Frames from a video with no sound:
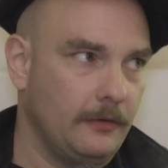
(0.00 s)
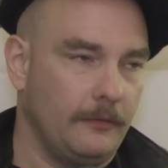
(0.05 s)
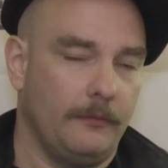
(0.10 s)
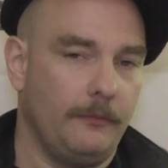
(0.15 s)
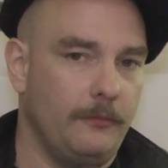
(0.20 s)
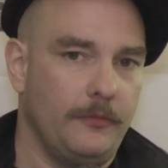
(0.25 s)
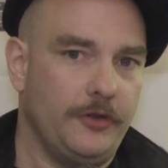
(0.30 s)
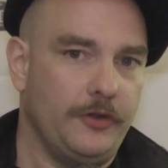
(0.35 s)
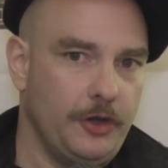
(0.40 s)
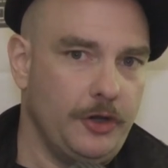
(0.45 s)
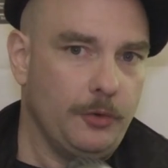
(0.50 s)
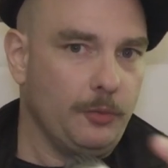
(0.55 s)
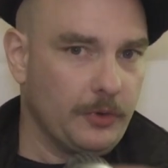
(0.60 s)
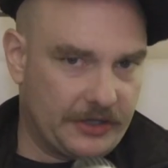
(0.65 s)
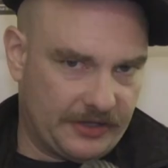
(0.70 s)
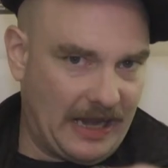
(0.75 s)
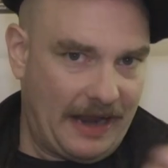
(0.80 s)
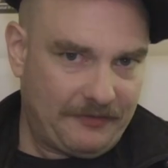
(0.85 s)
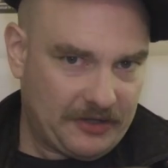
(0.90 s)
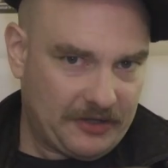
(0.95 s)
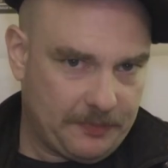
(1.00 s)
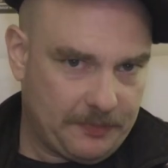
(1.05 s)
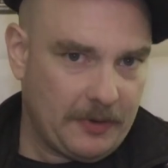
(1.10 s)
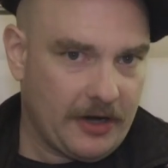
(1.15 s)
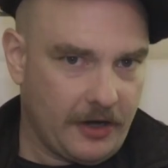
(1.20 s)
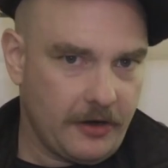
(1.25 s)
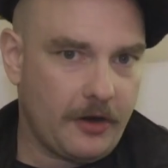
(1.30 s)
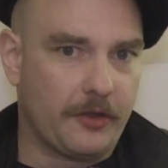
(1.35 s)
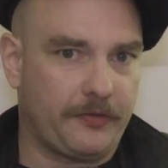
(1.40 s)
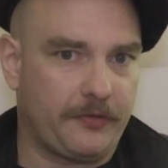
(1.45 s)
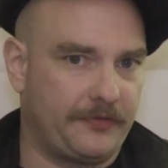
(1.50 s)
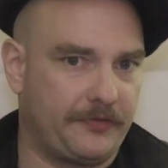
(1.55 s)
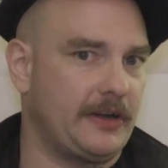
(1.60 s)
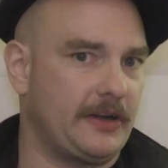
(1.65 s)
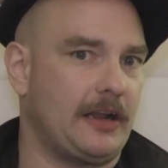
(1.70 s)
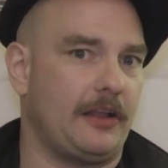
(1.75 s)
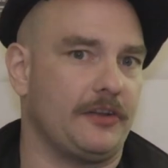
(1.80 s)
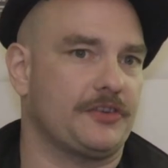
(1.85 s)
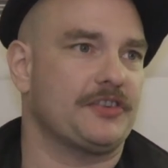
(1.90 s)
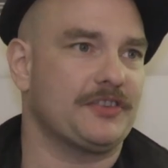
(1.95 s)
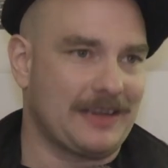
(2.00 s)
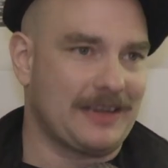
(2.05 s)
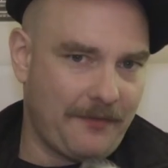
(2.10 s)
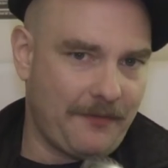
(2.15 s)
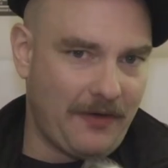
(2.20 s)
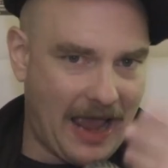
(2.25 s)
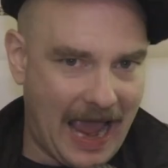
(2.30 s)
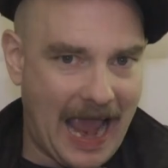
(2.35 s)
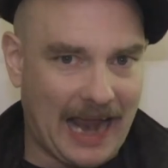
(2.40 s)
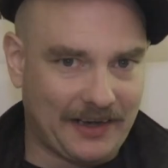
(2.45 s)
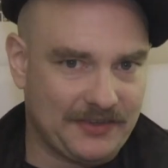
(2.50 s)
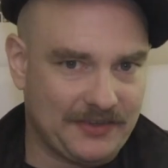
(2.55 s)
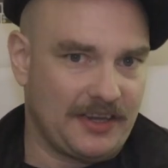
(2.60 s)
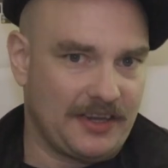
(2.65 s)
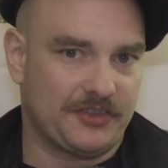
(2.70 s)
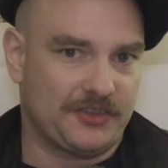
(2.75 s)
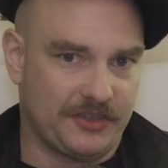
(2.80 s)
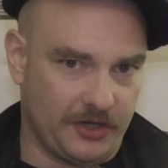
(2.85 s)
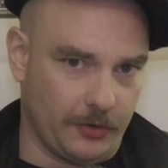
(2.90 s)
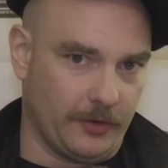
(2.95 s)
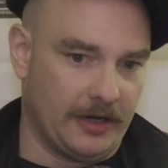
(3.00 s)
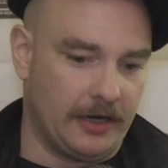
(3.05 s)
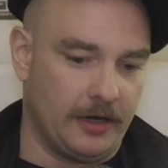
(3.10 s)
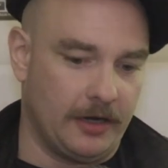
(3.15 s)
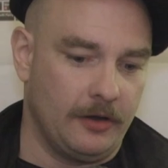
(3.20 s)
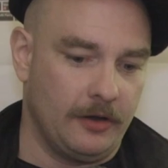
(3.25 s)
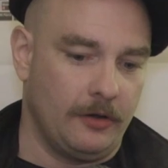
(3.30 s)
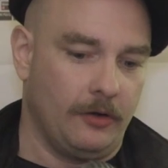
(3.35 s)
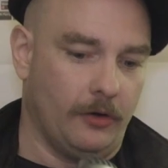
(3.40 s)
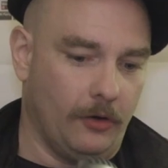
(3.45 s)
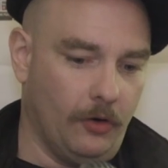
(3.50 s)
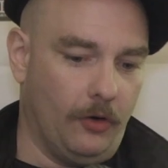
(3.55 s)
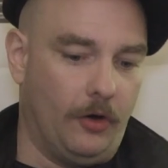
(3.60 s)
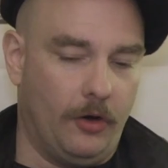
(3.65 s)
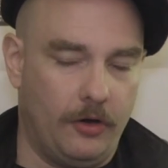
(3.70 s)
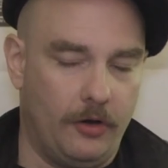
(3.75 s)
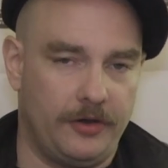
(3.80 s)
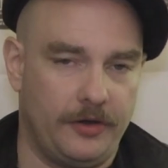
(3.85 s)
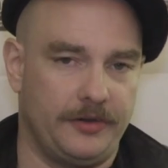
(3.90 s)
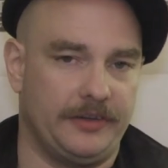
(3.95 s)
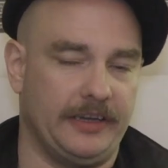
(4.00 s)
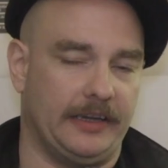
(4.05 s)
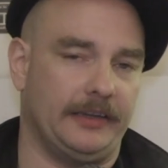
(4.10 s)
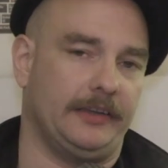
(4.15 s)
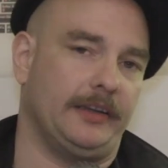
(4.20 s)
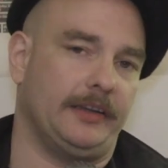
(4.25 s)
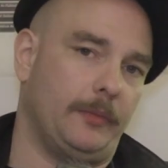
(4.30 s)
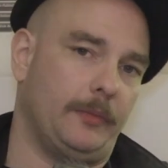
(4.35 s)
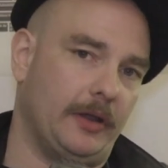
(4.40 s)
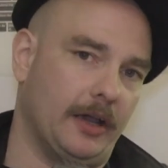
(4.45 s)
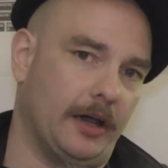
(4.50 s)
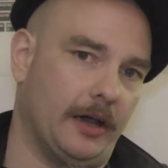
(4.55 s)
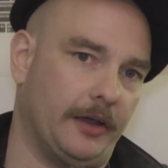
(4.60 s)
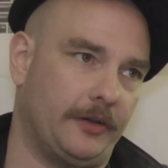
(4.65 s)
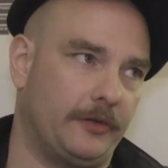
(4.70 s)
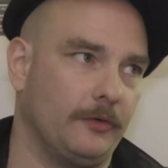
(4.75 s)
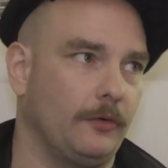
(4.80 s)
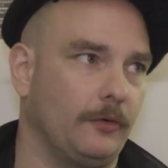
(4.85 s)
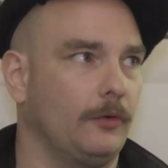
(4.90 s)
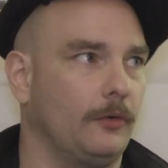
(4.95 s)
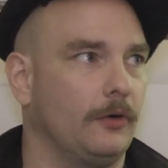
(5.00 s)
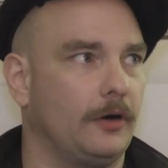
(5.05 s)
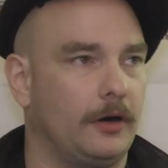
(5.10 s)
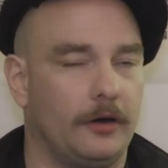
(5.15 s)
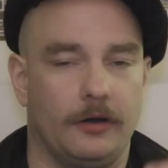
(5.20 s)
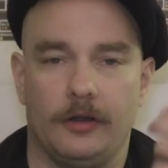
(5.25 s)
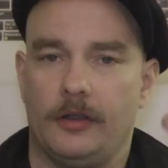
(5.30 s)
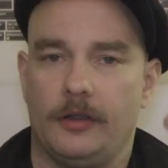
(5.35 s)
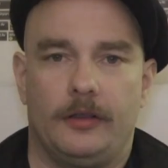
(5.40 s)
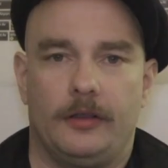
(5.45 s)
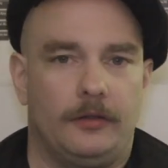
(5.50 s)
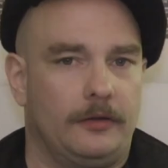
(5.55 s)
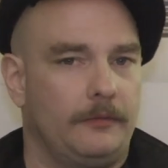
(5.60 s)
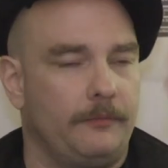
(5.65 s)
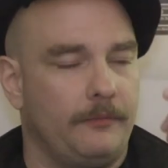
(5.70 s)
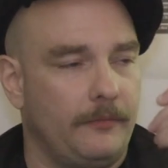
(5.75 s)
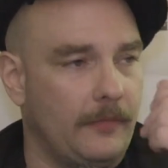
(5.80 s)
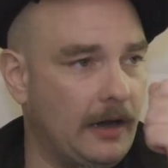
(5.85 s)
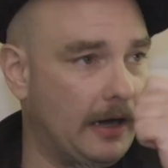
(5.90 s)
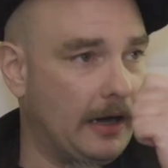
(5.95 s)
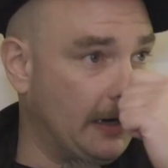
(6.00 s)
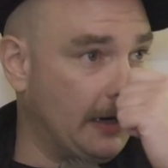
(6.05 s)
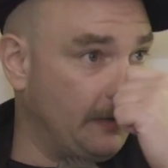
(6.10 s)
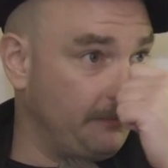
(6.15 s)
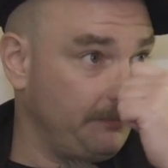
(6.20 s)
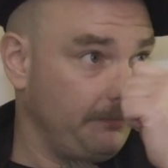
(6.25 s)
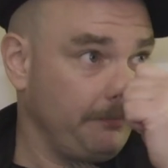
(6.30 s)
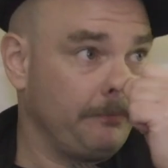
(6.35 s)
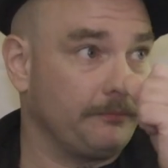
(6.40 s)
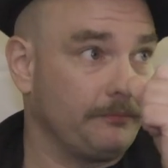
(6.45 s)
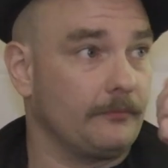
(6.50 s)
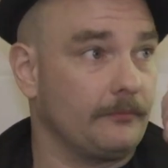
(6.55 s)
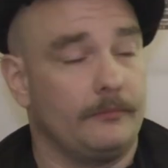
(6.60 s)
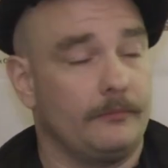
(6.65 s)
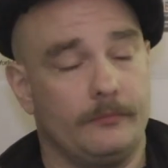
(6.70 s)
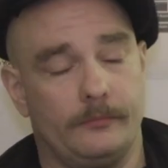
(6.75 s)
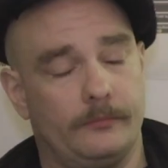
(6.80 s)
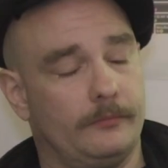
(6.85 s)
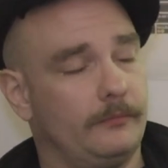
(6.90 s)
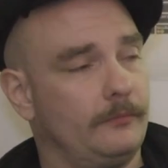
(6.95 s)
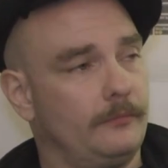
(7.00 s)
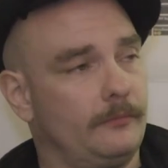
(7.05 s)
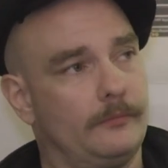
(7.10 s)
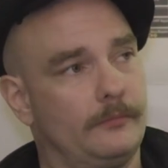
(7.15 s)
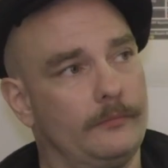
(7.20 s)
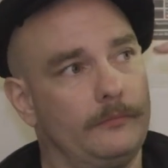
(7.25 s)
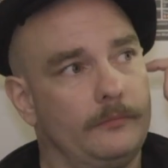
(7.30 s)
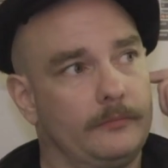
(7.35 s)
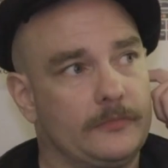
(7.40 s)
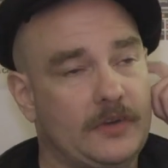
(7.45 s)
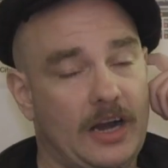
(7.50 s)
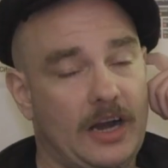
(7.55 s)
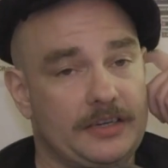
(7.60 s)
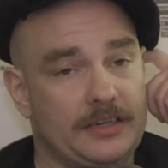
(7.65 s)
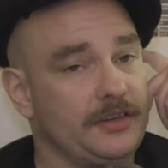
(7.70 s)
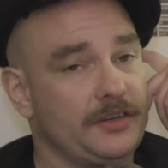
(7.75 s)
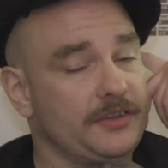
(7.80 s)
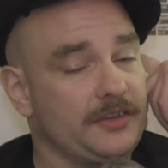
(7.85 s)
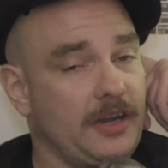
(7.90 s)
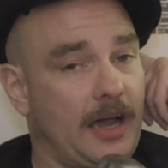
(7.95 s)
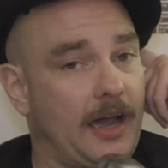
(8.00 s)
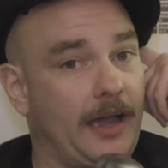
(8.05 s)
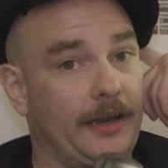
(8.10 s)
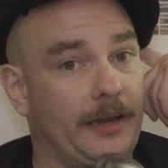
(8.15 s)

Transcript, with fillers: you would have to spend another $50 just to have access to it on D&D Beyond or um, Tasha's Guide